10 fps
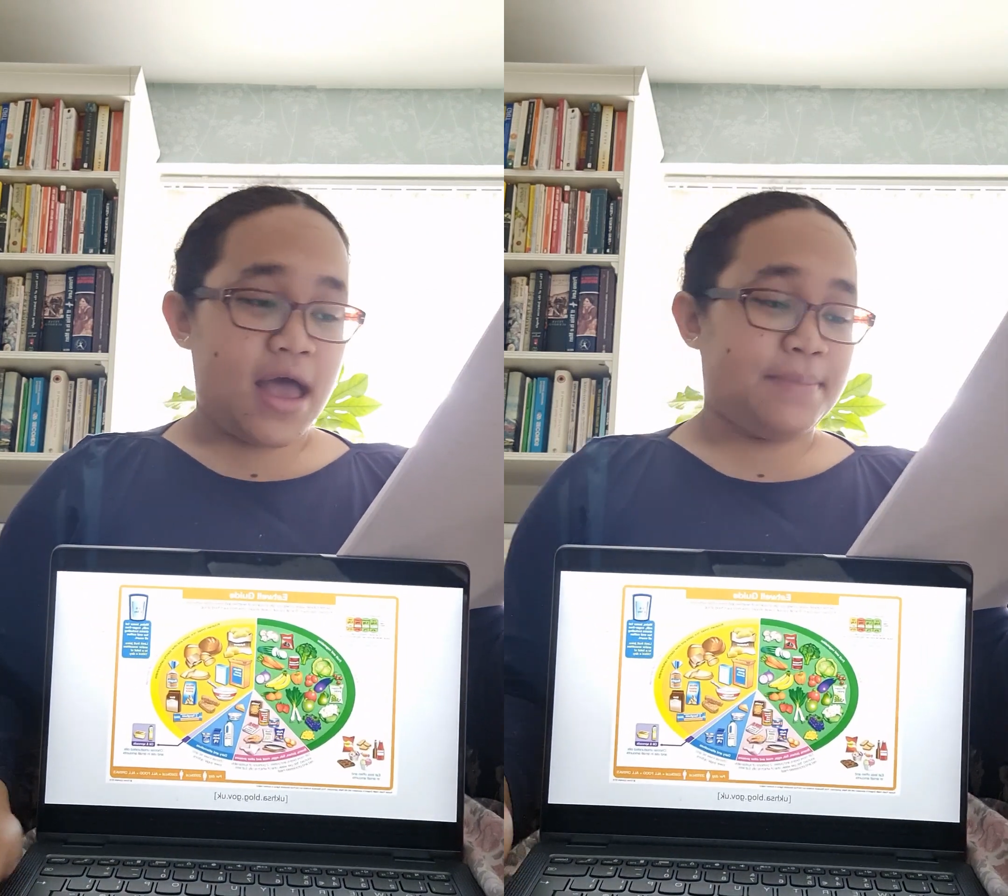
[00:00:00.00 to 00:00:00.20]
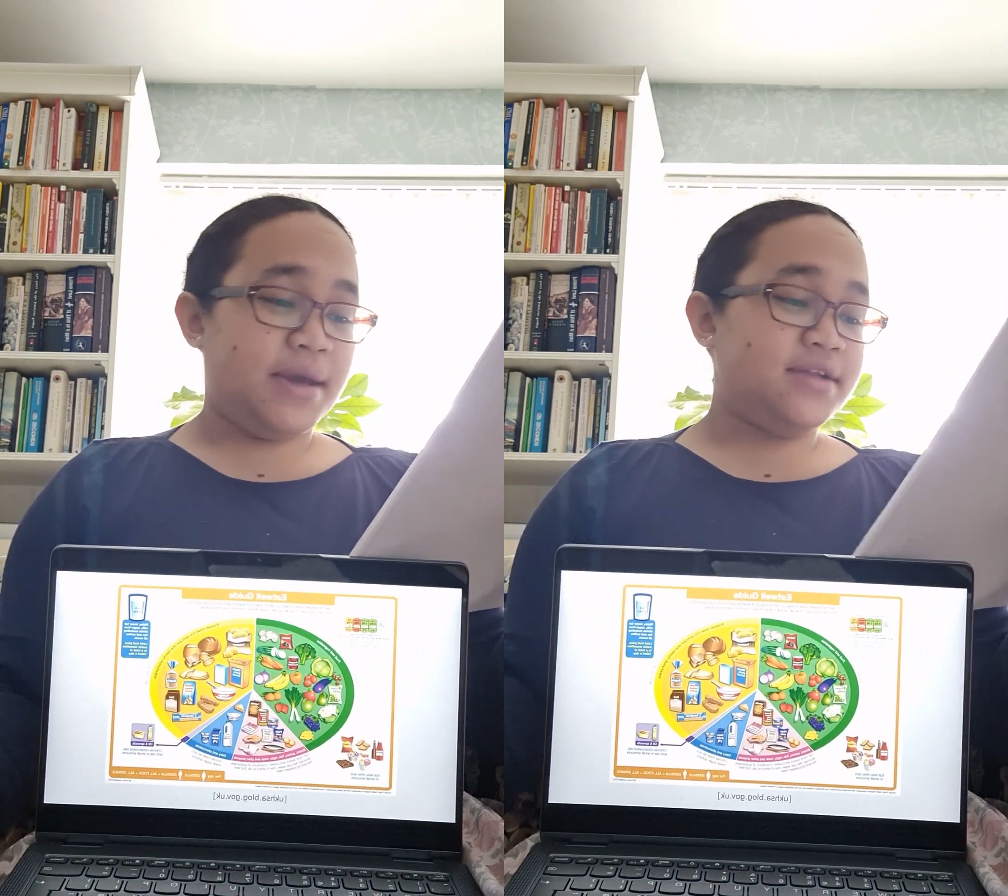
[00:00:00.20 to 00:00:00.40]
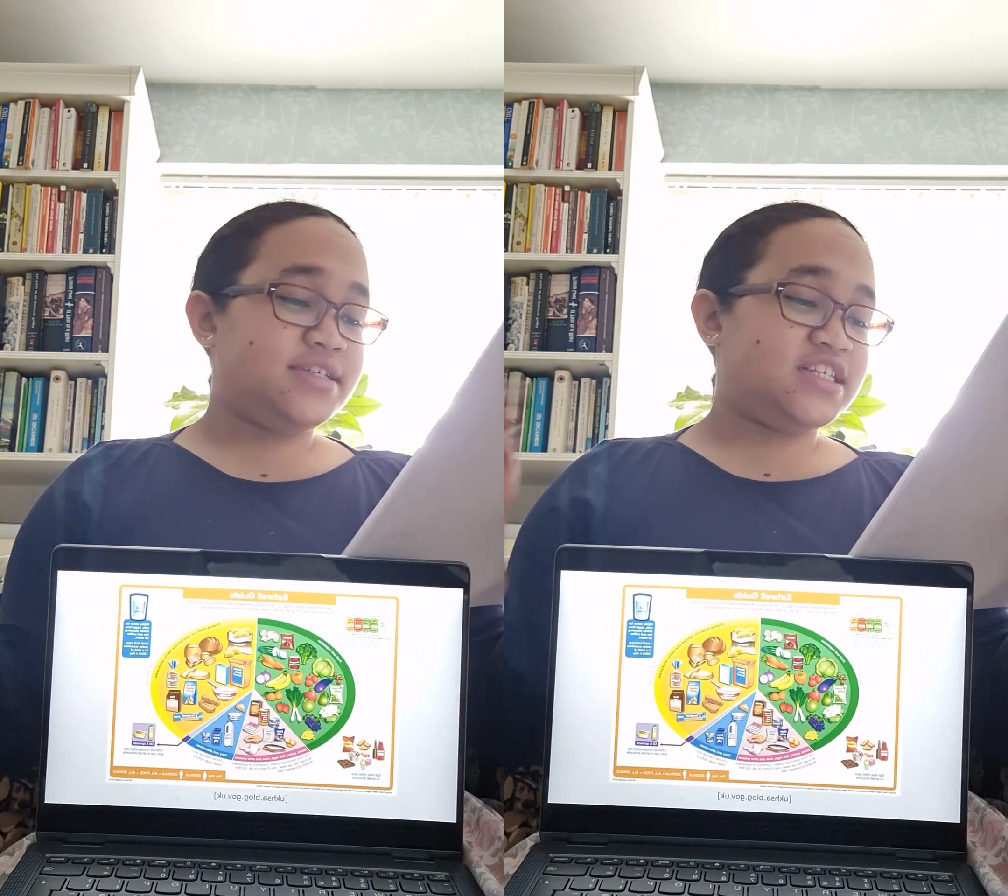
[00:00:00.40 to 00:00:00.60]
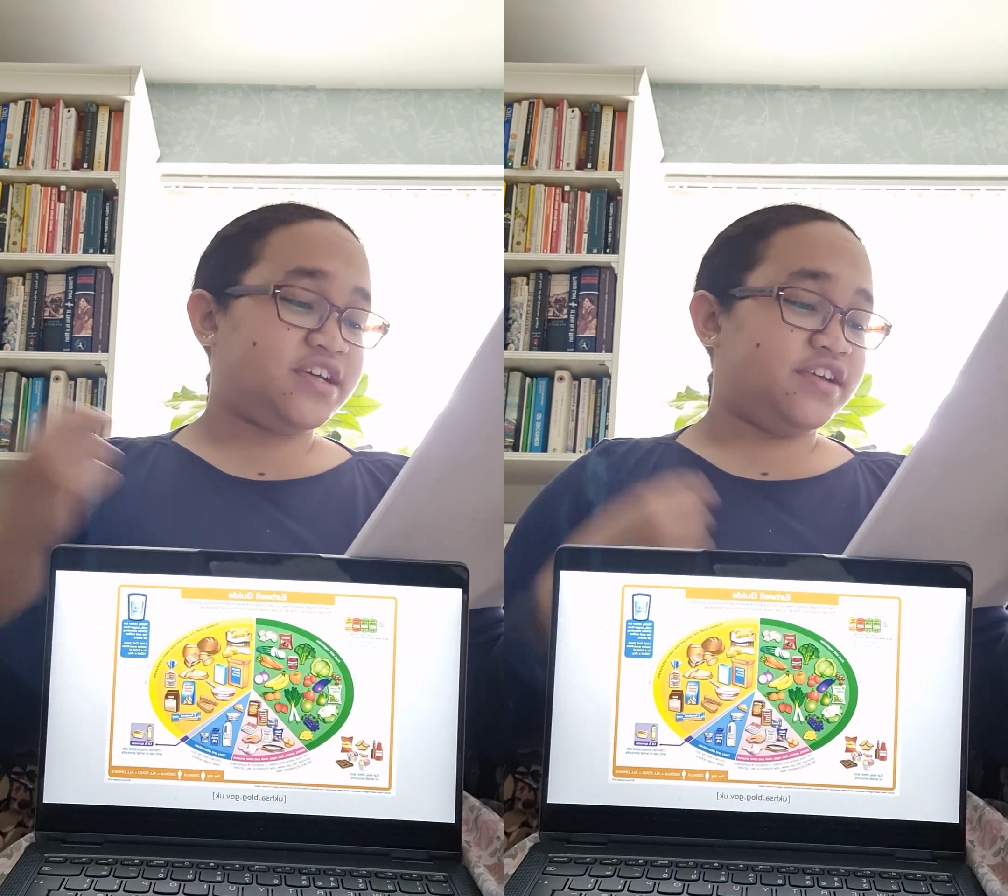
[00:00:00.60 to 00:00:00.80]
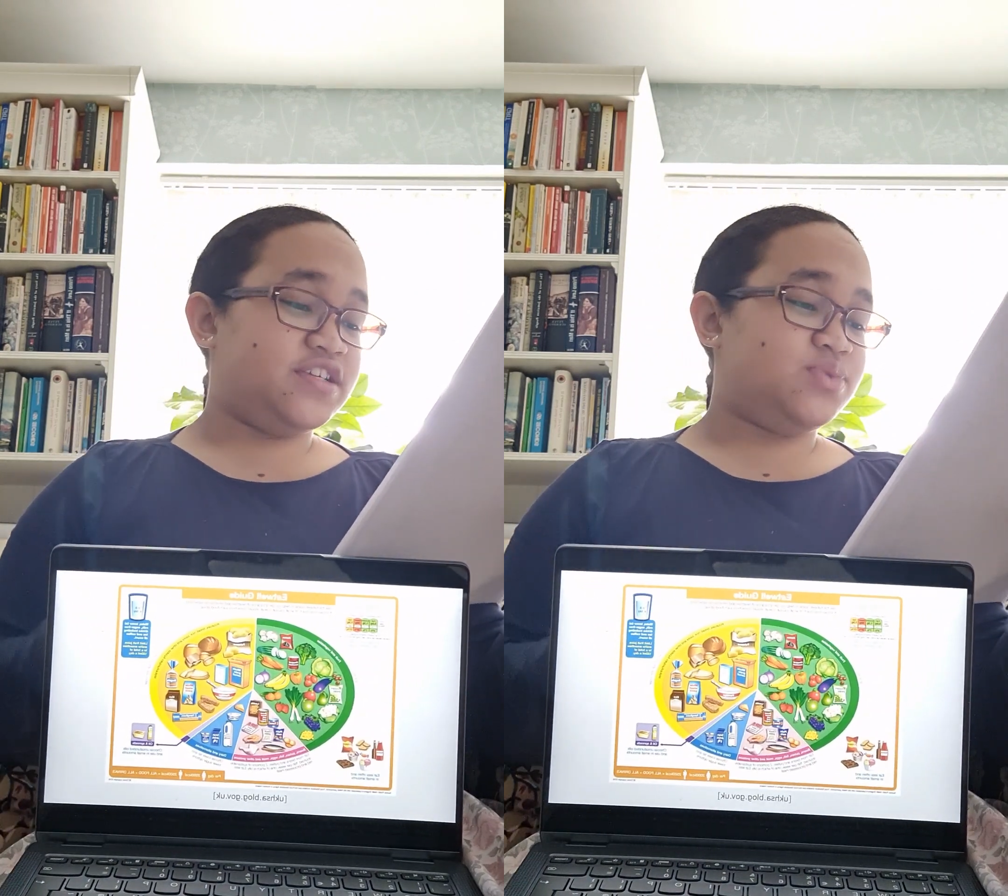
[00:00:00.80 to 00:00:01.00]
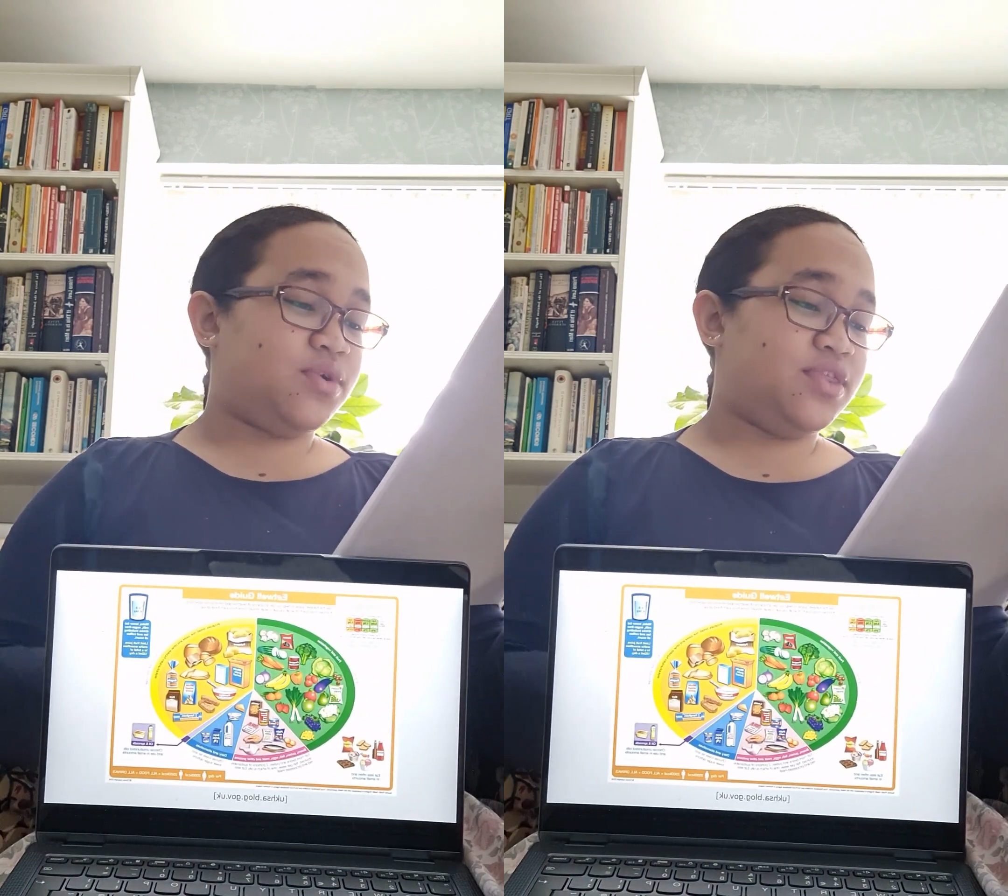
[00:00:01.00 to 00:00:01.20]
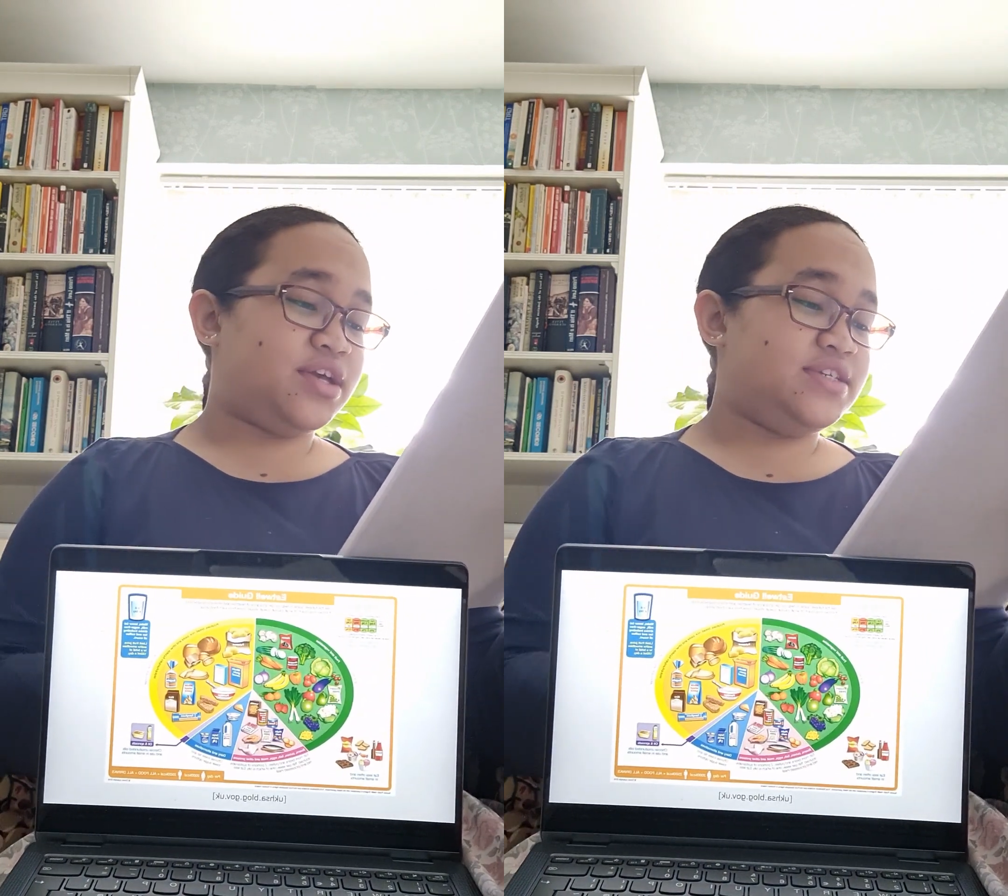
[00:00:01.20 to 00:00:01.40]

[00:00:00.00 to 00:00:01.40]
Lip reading: A balanced diet is one that